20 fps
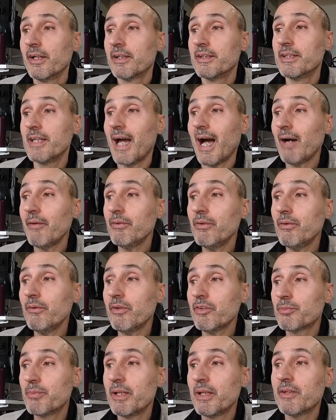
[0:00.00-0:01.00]
The audio
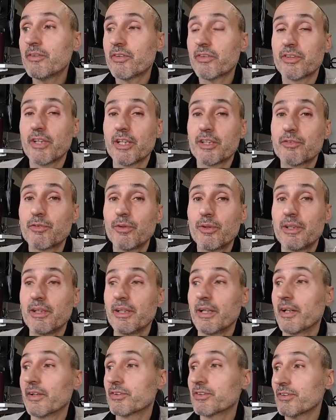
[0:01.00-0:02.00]
has been
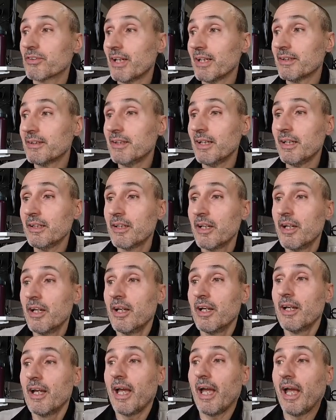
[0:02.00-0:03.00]
successfully extracted,
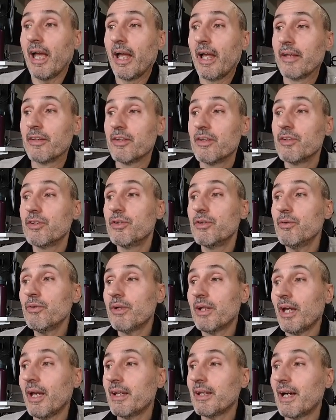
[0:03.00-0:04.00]
and you
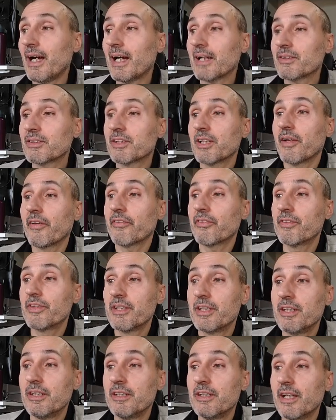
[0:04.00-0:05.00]
can access
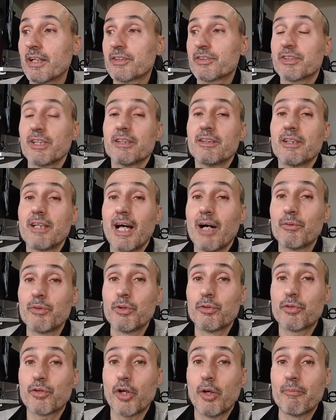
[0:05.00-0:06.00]
the extracted
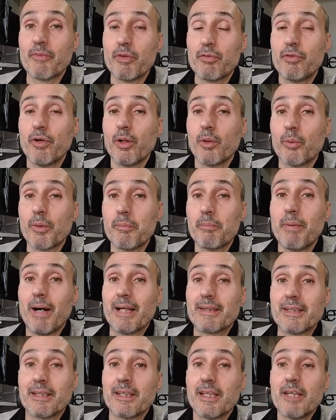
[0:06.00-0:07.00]
audio from the following
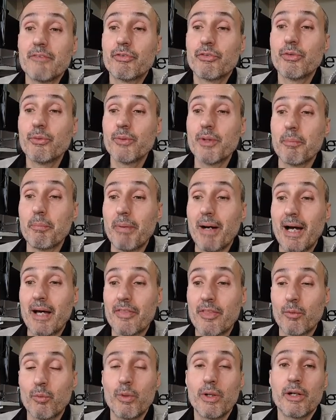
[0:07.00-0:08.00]
path, and gives you the
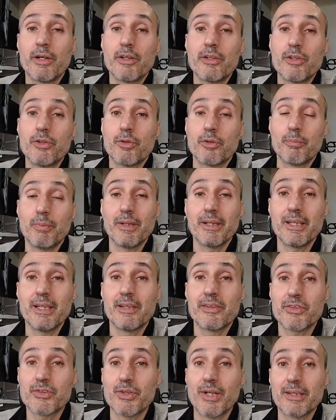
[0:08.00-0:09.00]
path where your
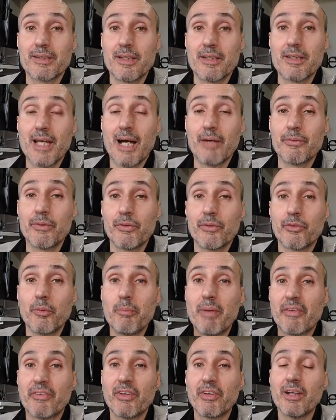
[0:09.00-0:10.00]
plugin extracted the audio. So
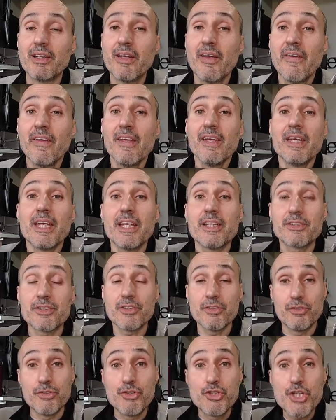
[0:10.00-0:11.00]
basically, is
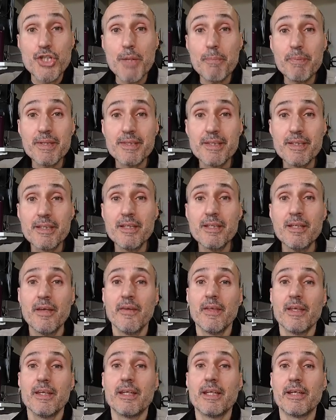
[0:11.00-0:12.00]
the GPT,
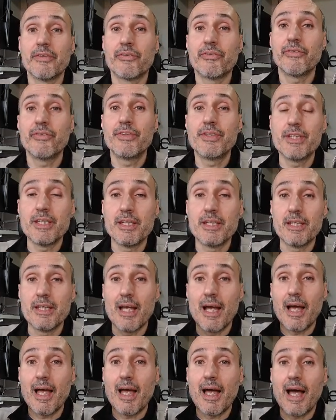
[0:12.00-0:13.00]
is the
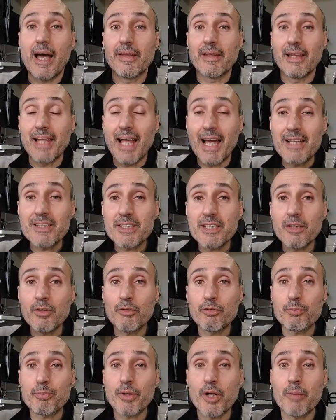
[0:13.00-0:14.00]
analyzing
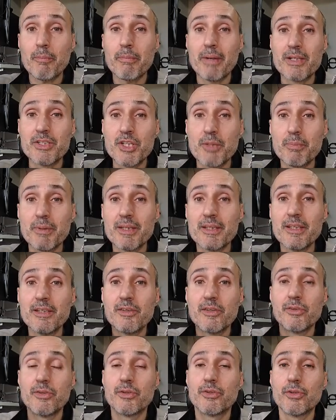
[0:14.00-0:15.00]
of prompt by GPT
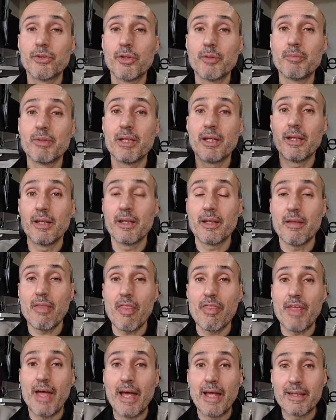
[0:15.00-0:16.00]
that determine
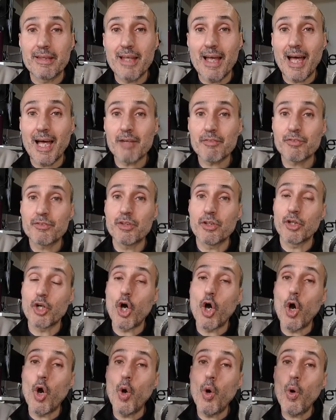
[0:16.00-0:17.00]
that after
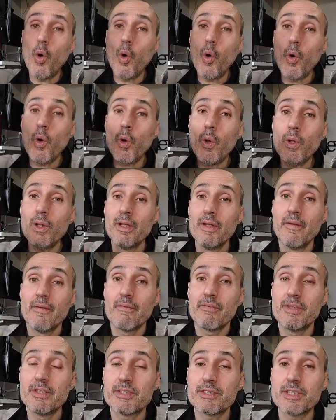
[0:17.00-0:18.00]
all
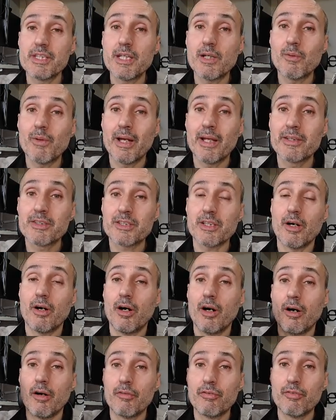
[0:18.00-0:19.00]
the sequence
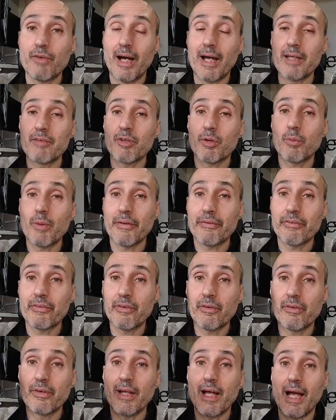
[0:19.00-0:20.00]
of I have a
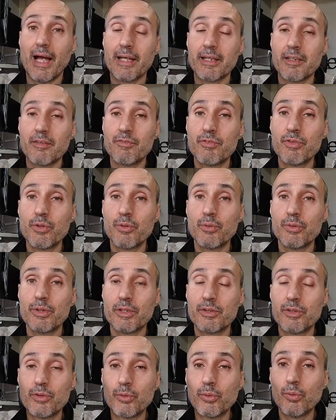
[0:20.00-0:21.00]
question, I give you
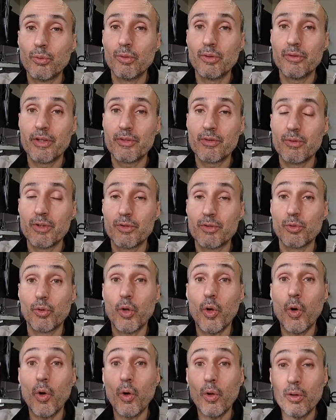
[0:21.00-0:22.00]
the tool that you need to
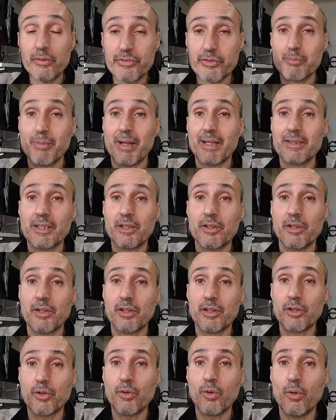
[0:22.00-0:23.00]
call, semantic
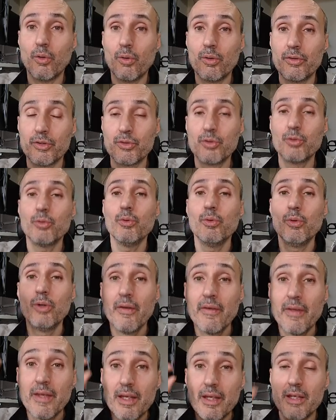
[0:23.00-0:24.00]
kernel call the tool,
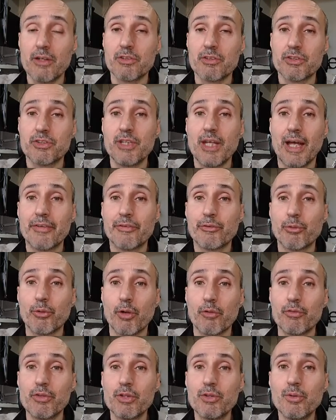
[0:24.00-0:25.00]
here's the answer
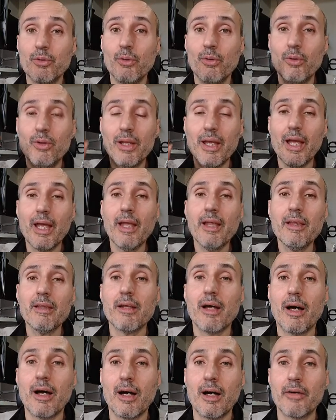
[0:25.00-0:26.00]
of the tool, and
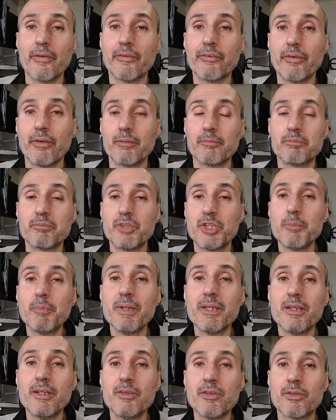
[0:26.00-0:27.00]

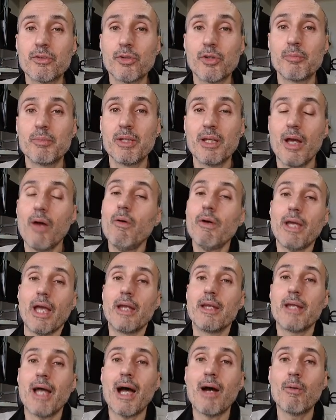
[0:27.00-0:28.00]
GPT determine,
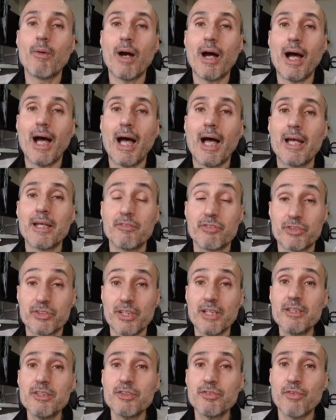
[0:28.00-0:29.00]
okay, now I've
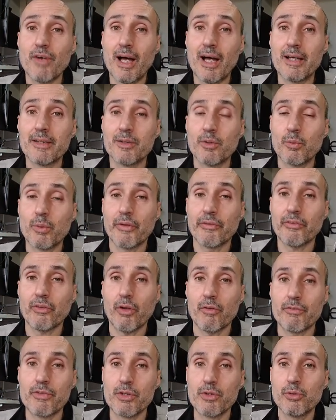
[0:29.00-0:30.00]
satisfied the question
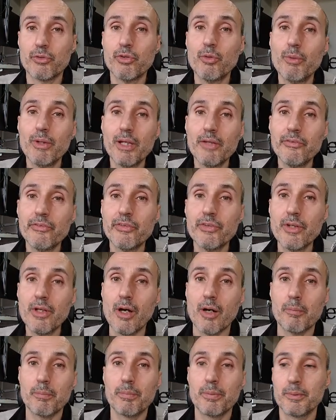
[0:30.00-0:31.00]
of the user, we can
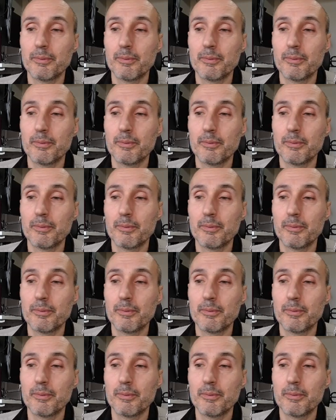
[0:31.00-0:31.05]
stop.